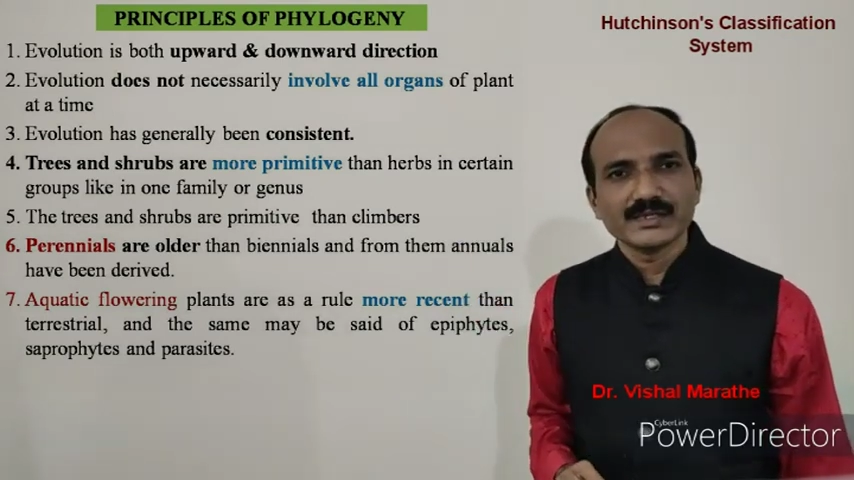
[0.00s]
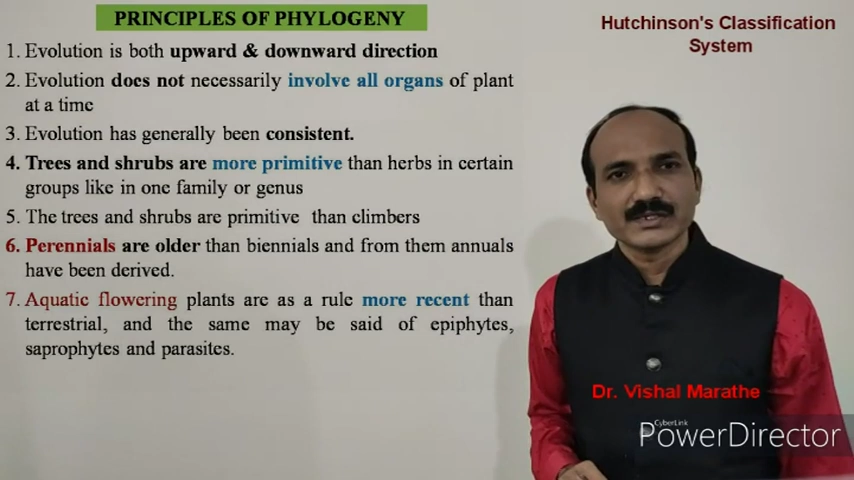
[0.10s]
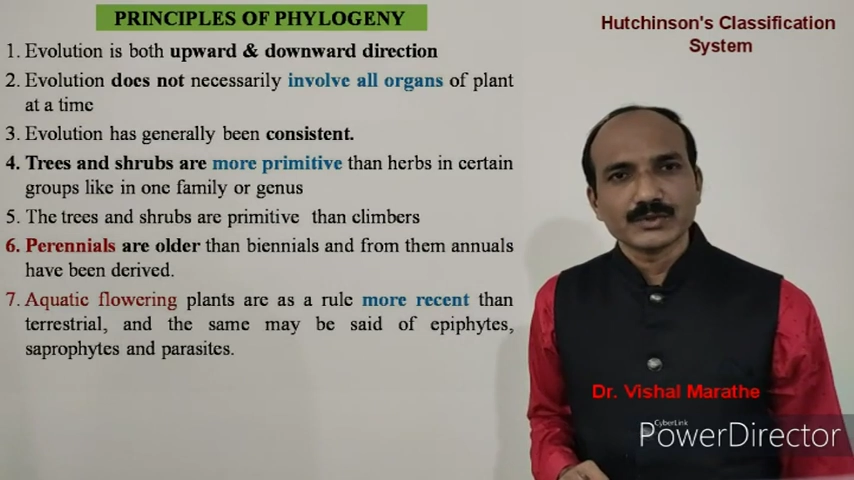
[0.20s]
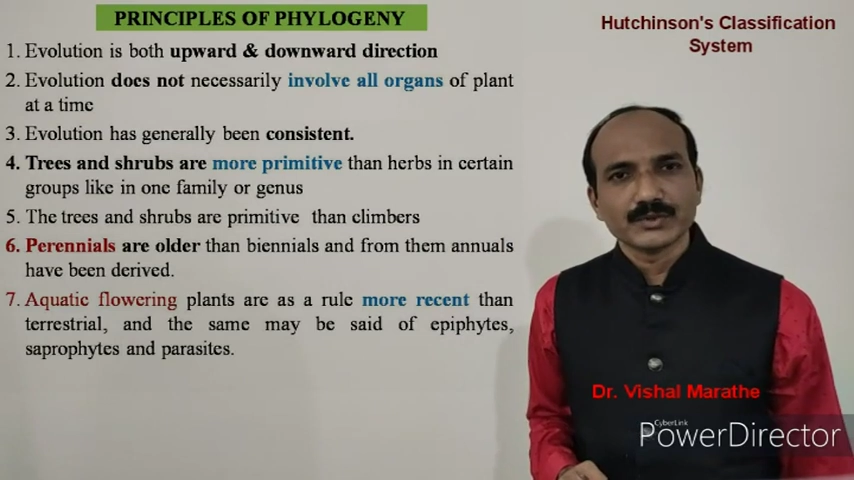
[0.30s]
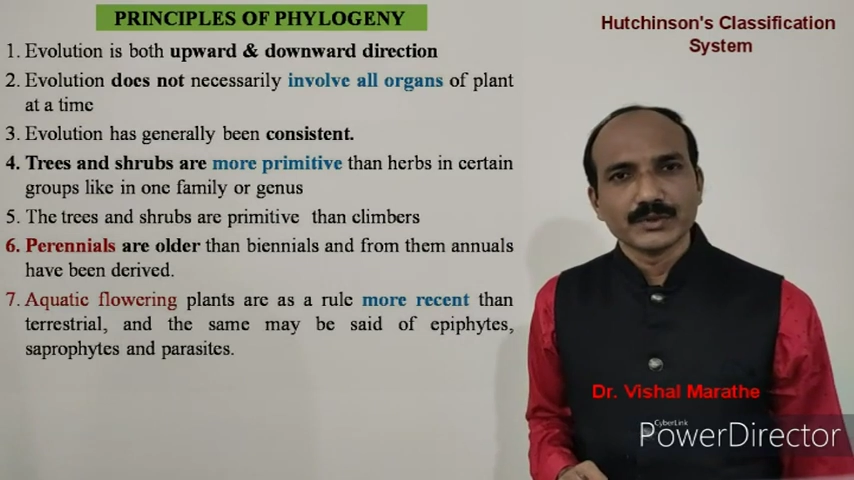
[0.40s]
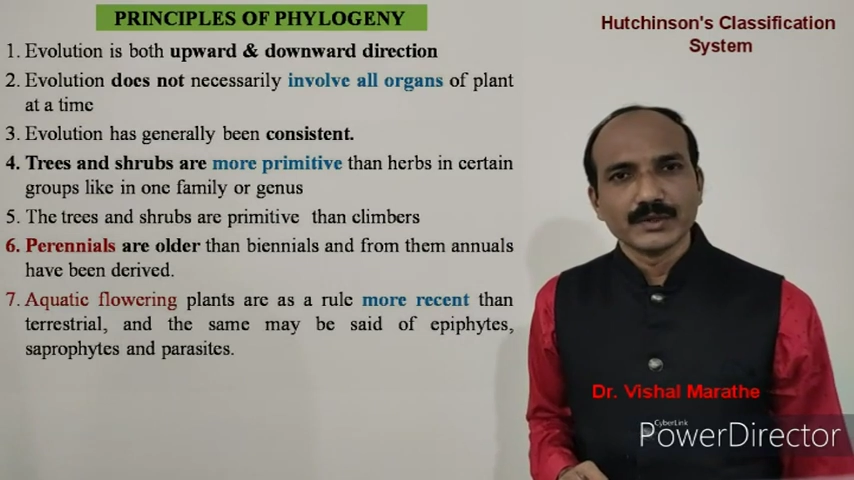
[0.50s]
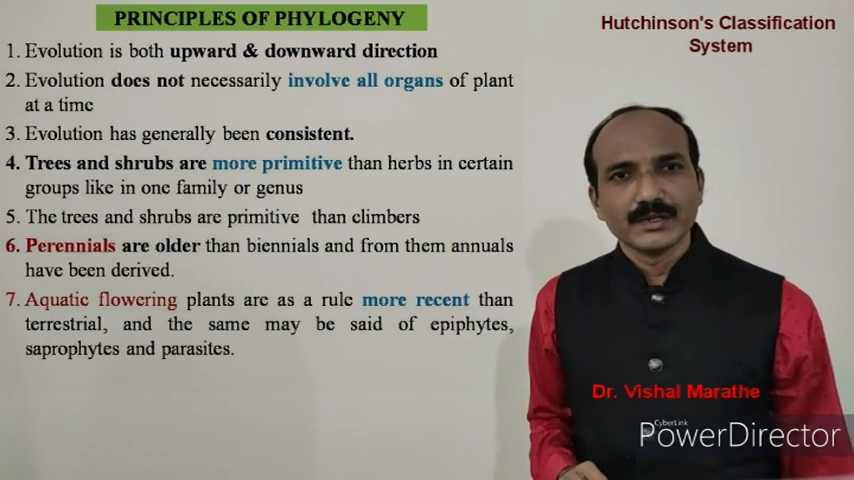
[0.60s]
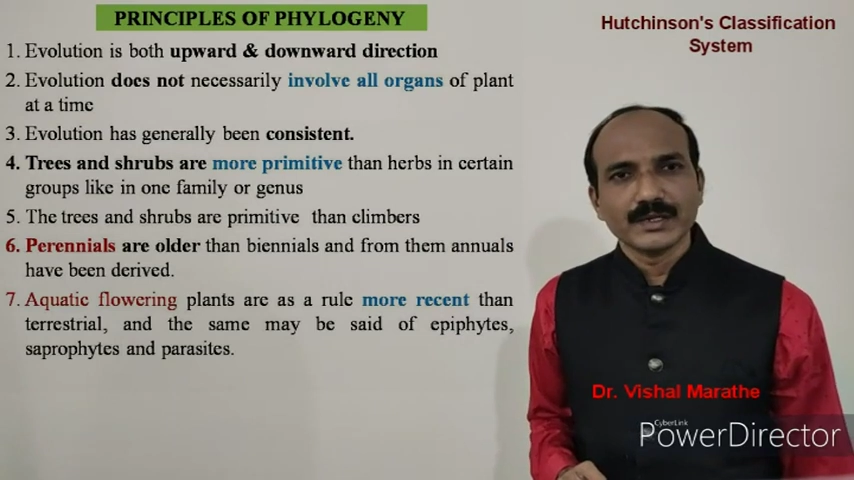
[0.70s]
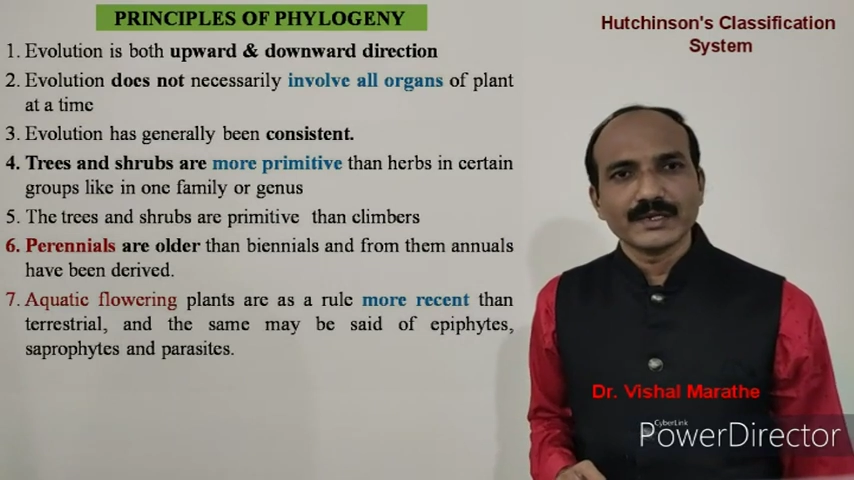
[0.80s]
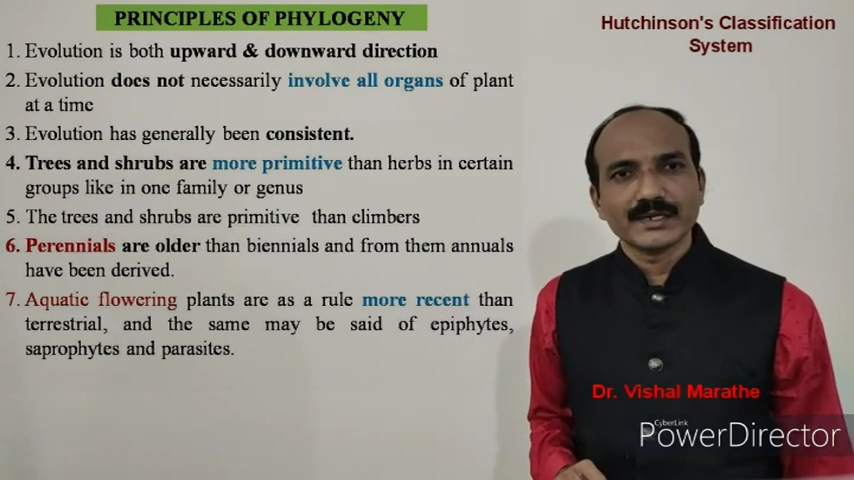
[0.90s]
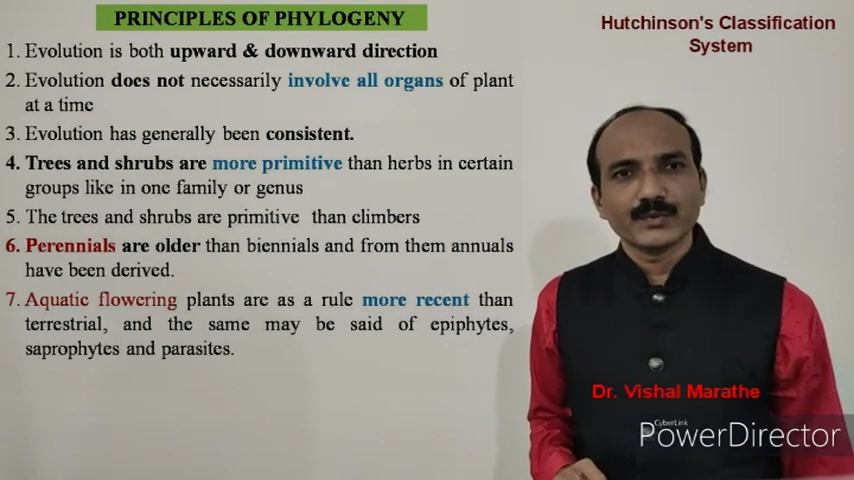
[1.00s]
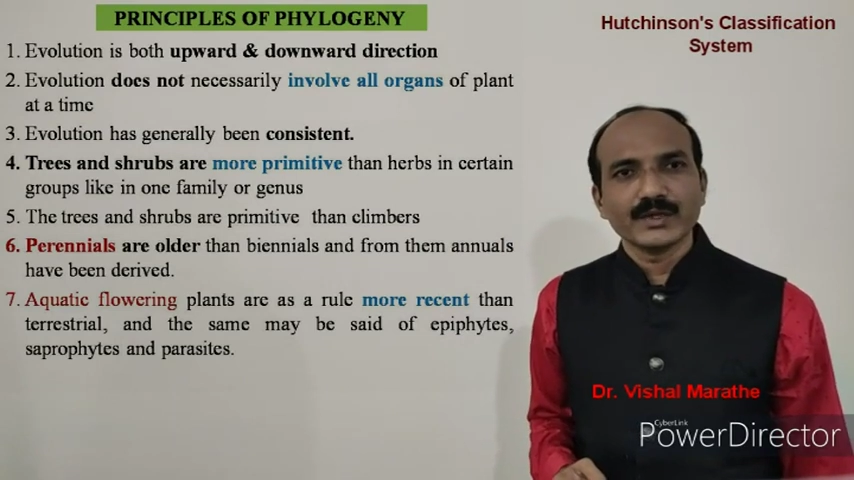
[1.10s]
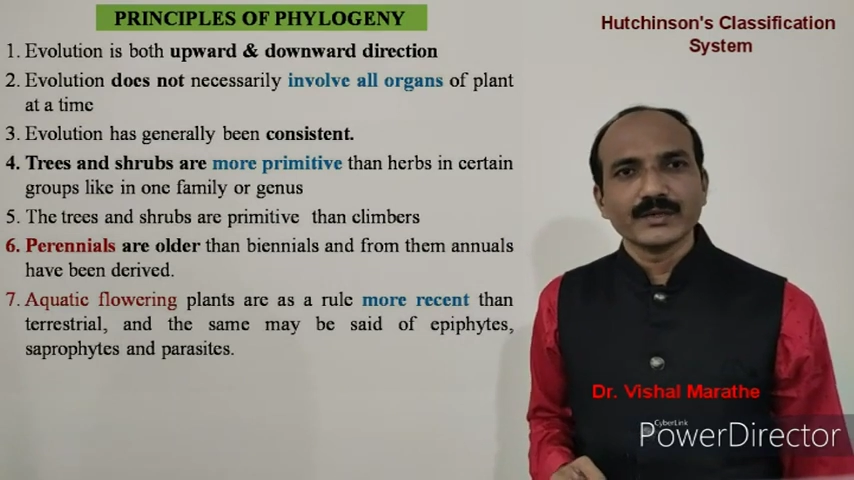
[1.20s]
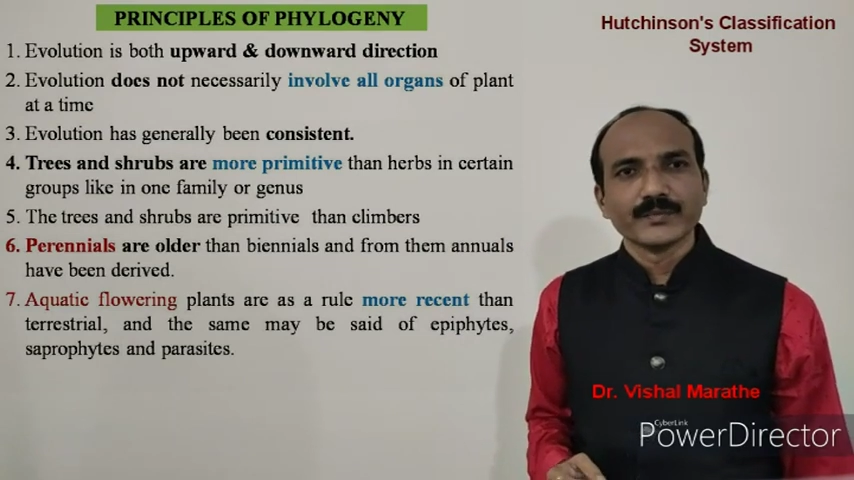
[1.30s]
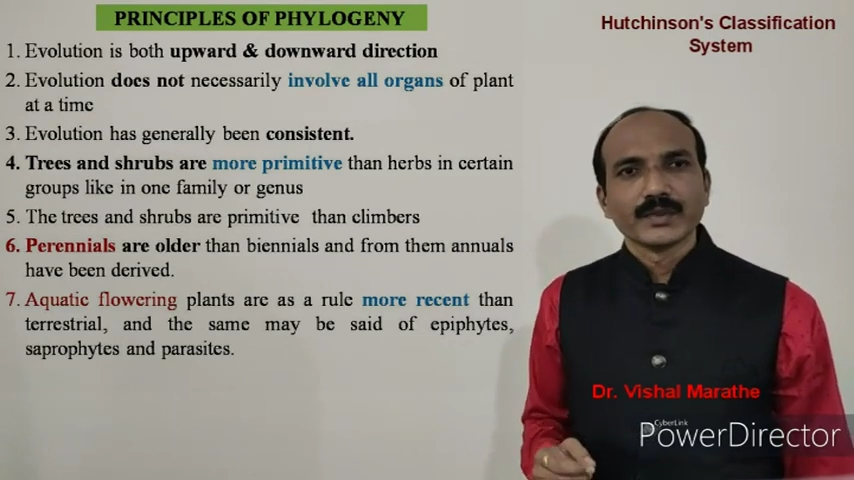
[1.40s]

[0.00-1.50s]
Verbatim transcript: is related with